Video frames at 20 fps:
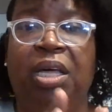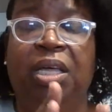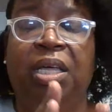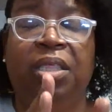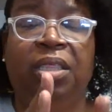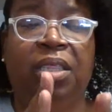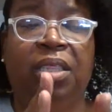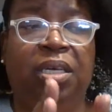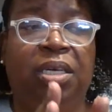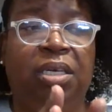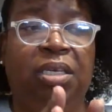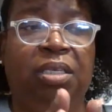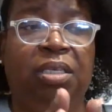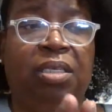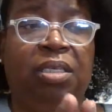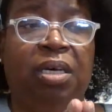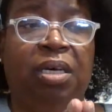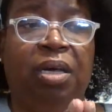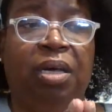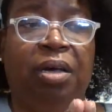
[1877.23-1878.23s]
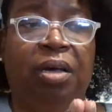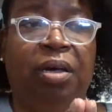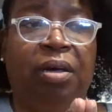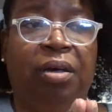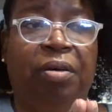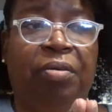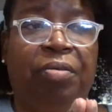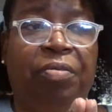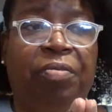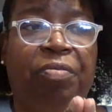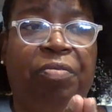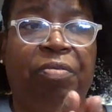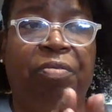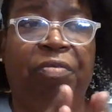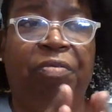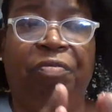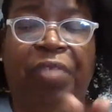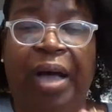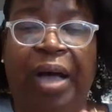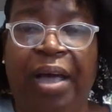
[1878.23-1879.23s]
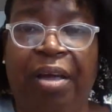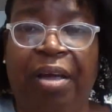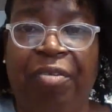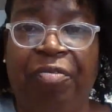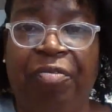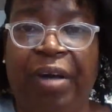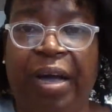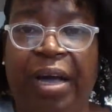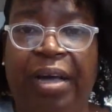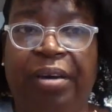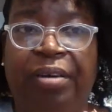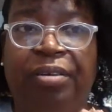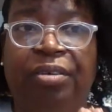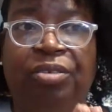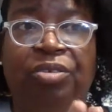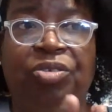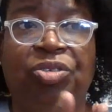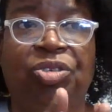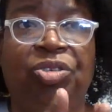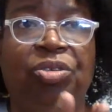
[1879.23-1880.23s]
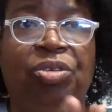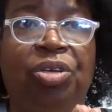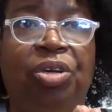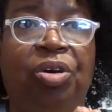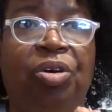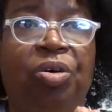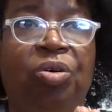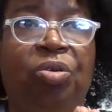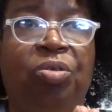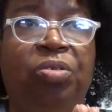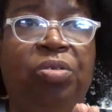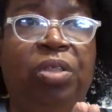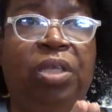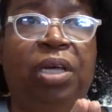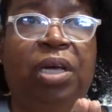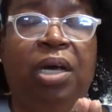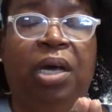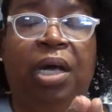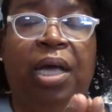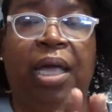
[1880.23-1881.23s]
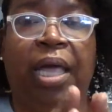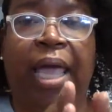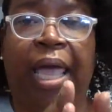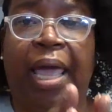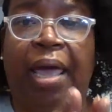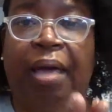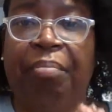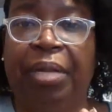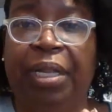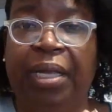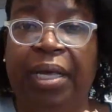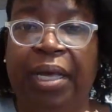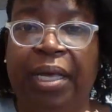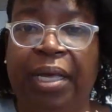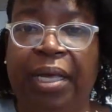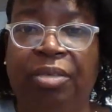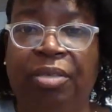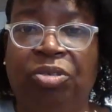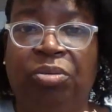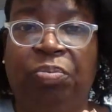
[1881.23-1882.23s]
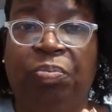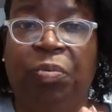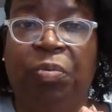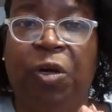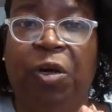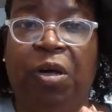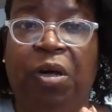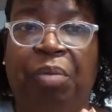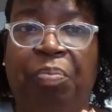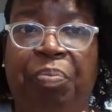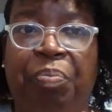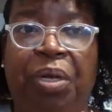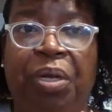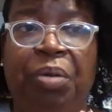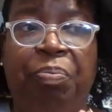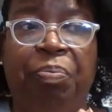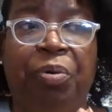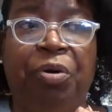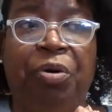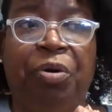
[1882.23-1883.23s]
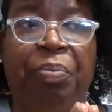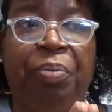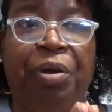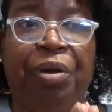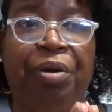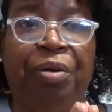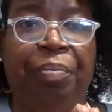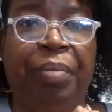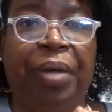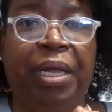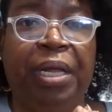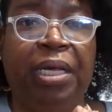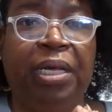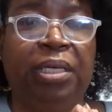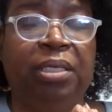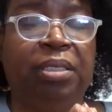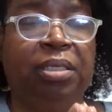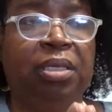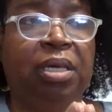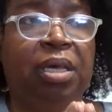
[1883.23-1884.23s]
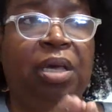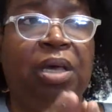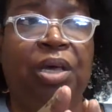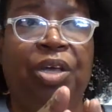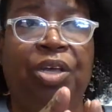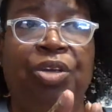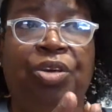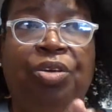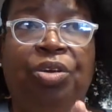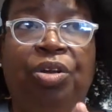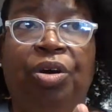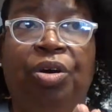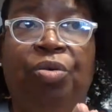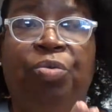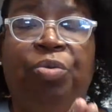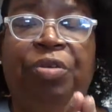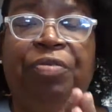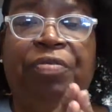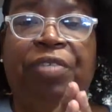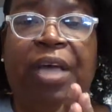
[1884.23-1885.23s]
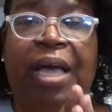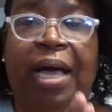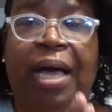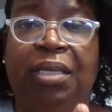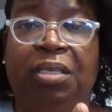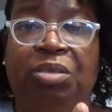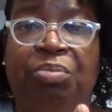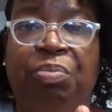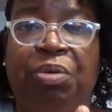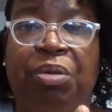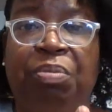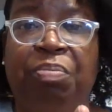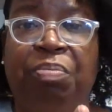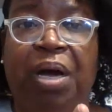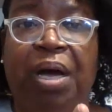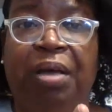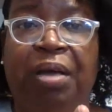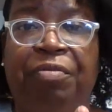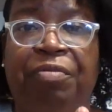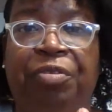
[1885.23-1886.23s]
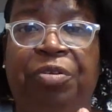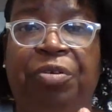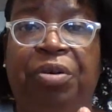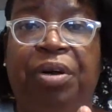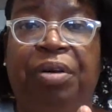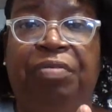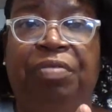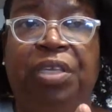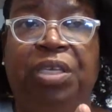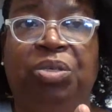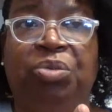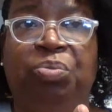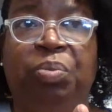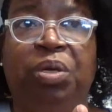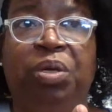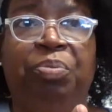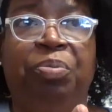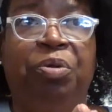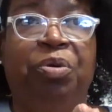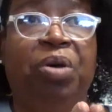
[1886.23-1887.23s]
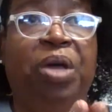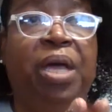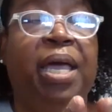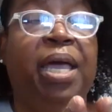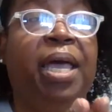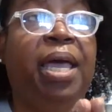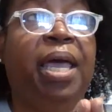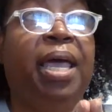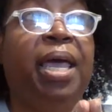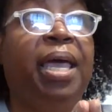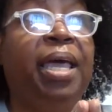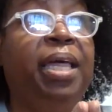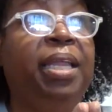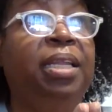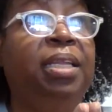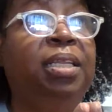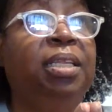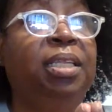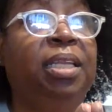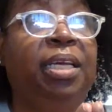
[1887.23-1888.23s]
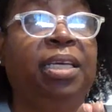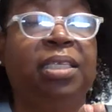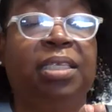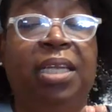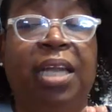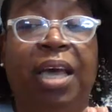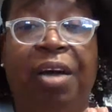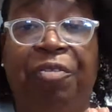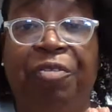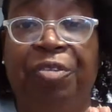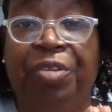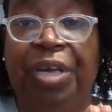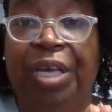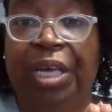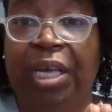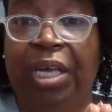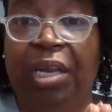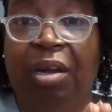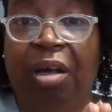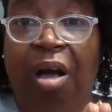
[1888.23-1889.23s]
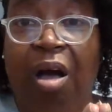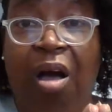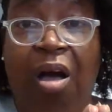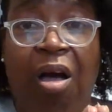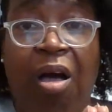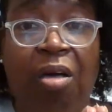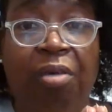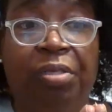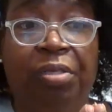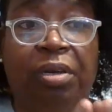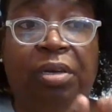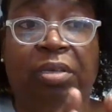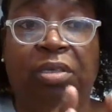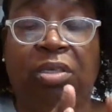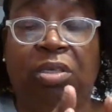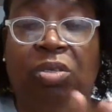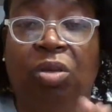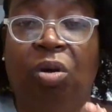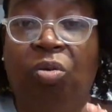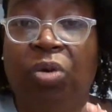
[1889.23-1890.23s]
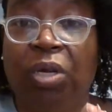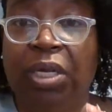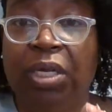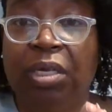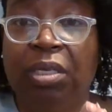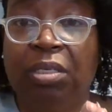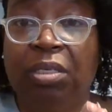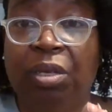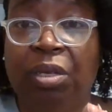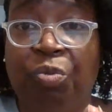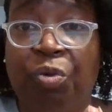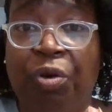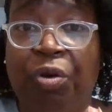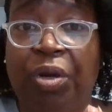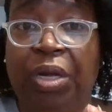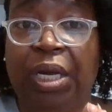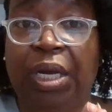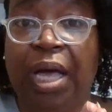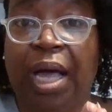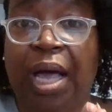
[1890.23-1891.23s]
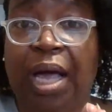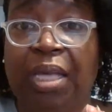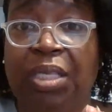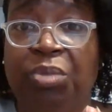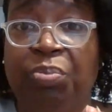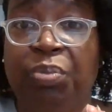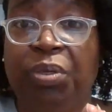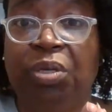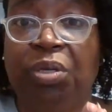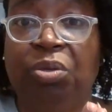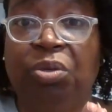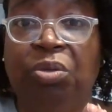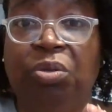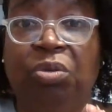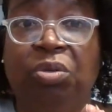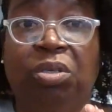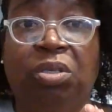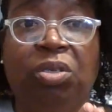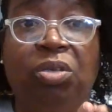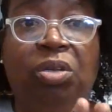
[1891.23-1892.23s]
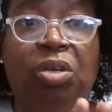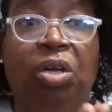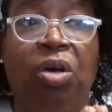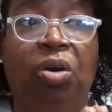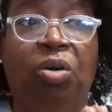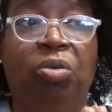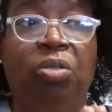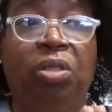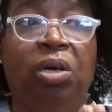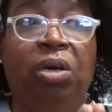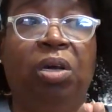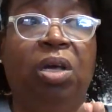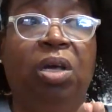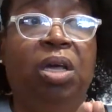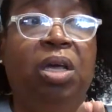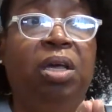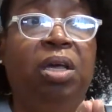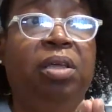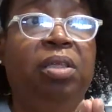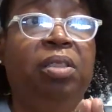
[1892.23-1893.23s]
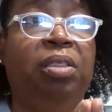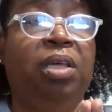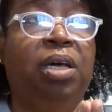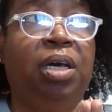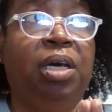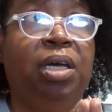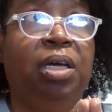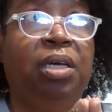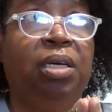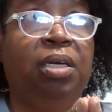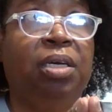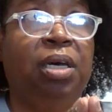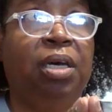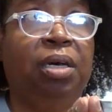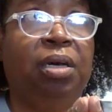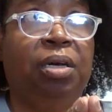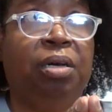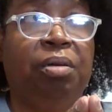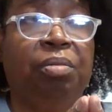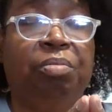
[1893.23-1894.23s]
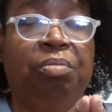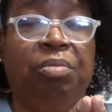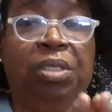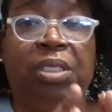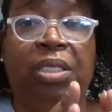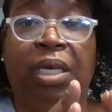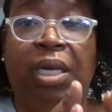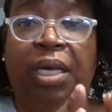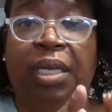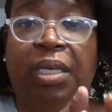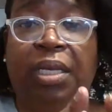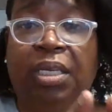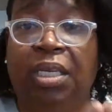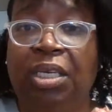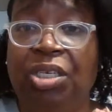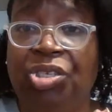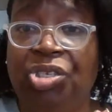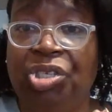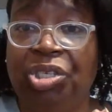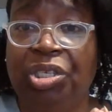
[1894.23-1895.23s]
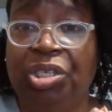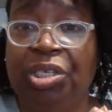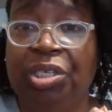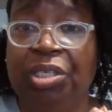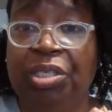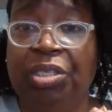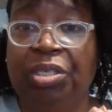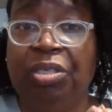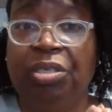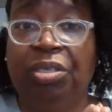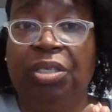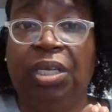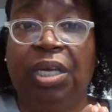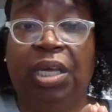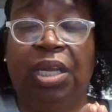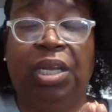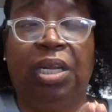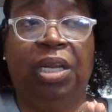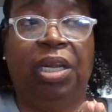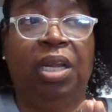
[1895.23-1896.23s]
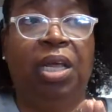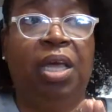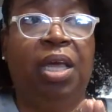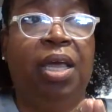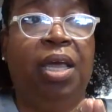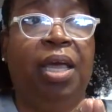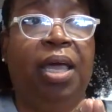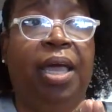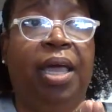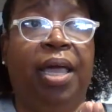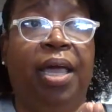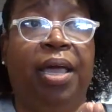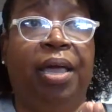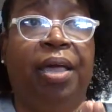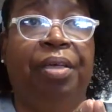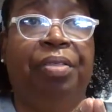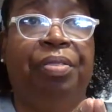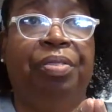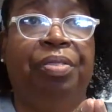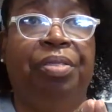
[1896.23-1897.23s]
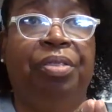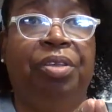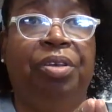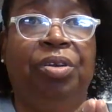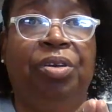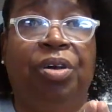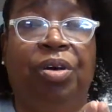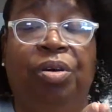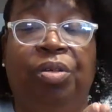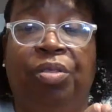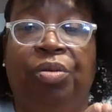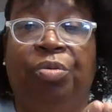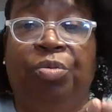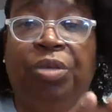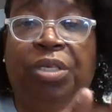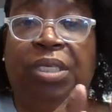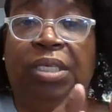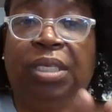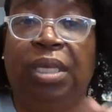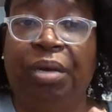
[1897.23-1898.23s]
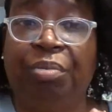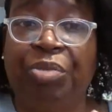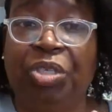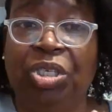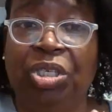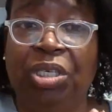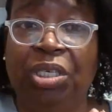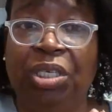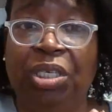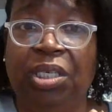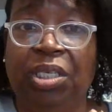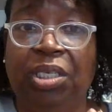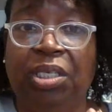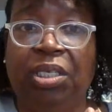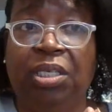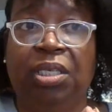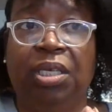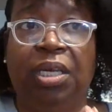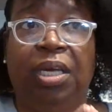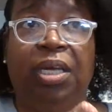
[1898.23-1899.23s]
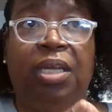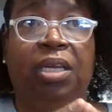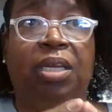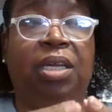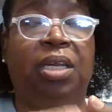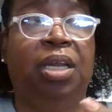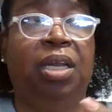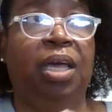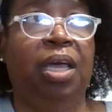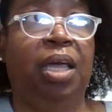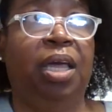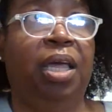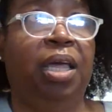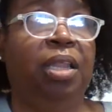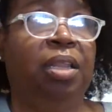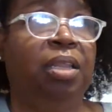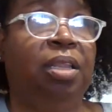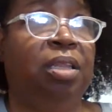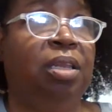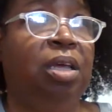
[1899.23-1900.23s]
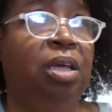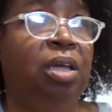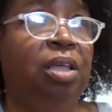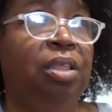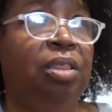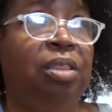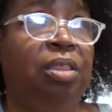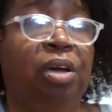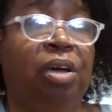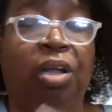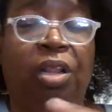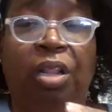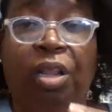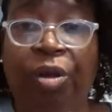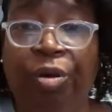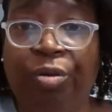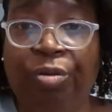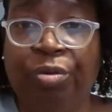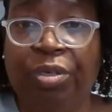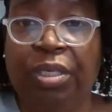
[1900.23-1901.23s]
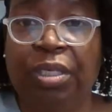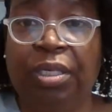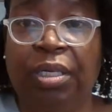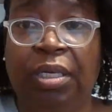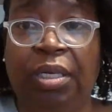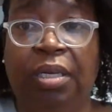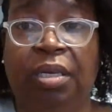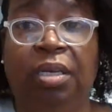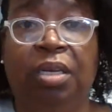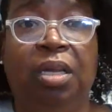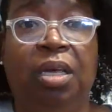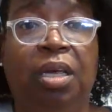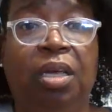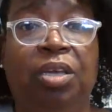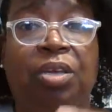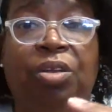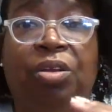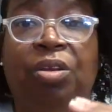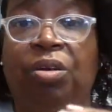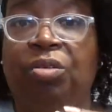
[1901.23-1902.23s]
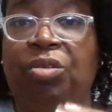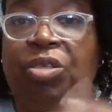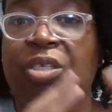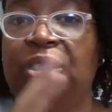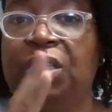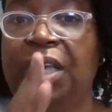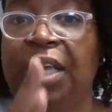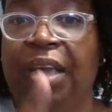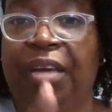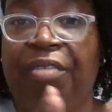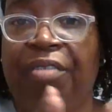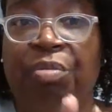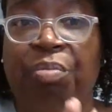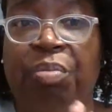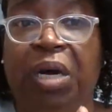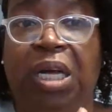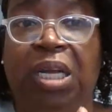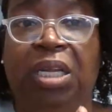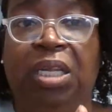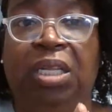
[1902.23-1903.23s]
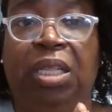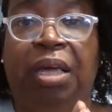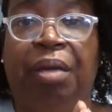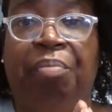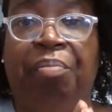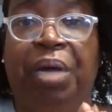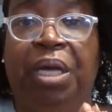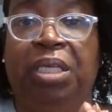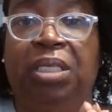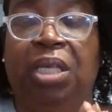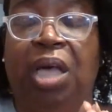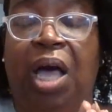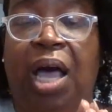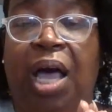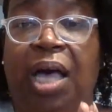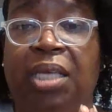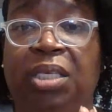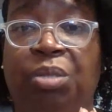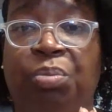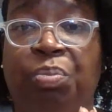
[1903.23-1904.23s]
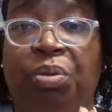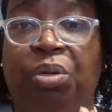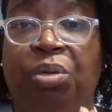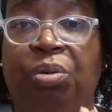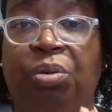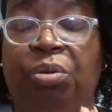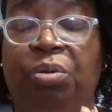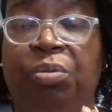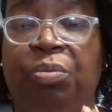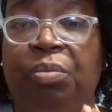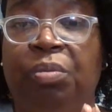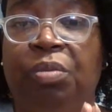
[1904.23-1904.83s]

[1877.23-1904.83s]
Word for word: these uh, firefighters, you know, the ambulance uh, people, paramedics. You know, we've got to be mindful of these people. And let's not forget all the custodians that work in the hospitals, you know, the the um, technicians and and you know the receptionists and and the clerks and you know just everybody that makes a hospital